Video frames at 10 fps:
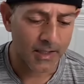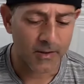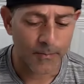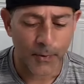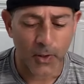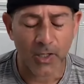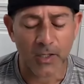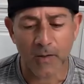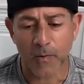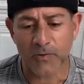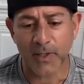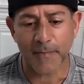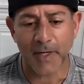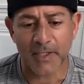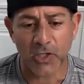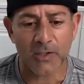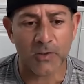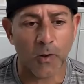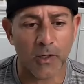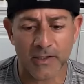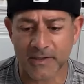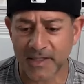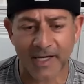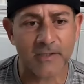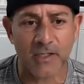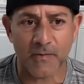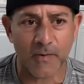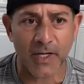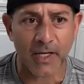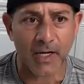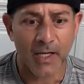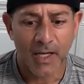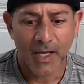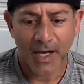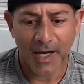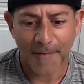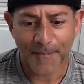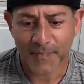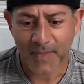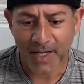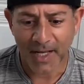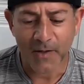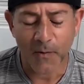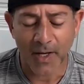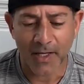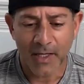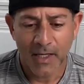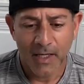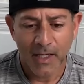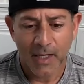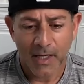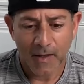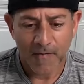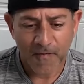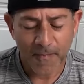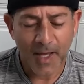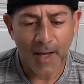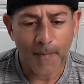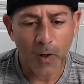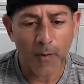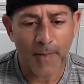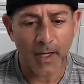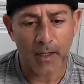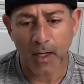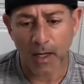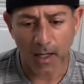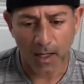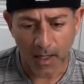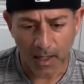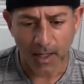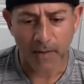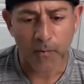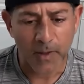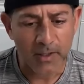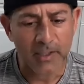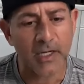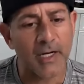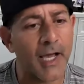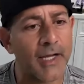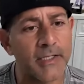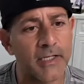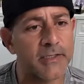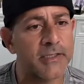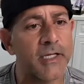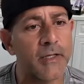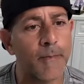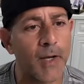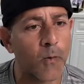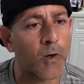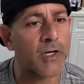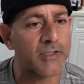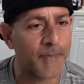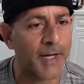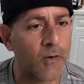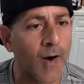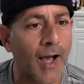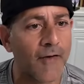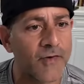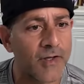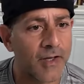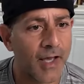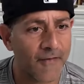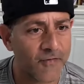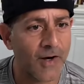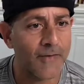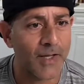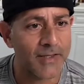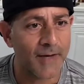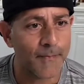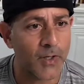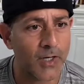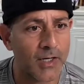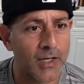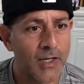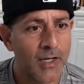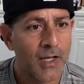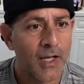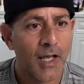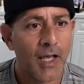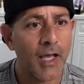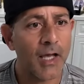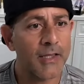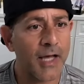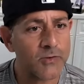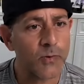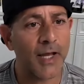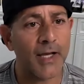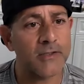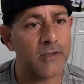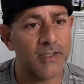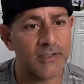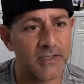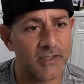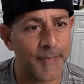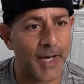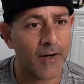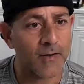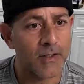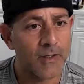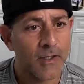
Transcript: the book was written by John Gordon. It's an excellent read. Anyway, from that moment, I really connected seeing my work as my craft after I read that book. And that's what excellence is about.